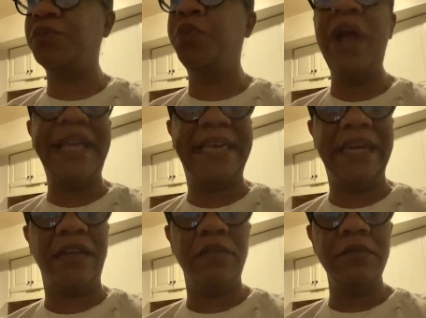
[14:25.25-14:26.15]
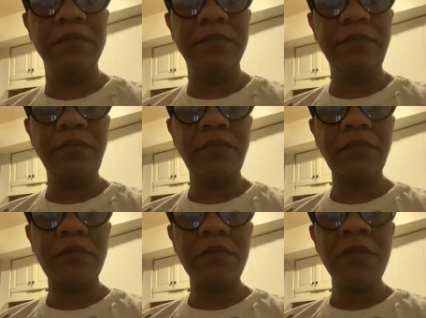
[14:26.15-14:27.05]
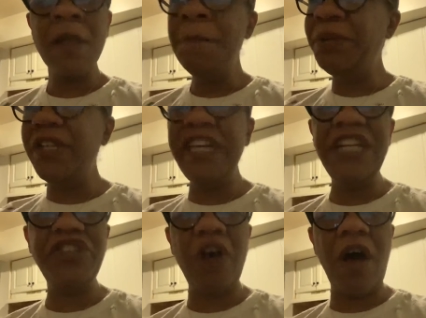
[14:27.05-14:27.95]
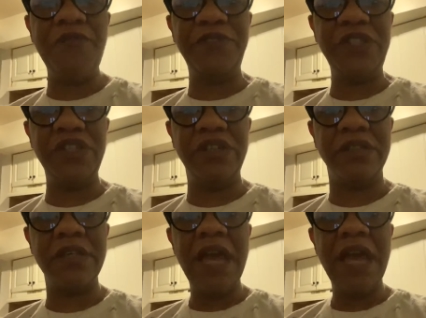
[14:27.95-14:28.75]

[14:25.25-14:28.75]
wicked. Police officers,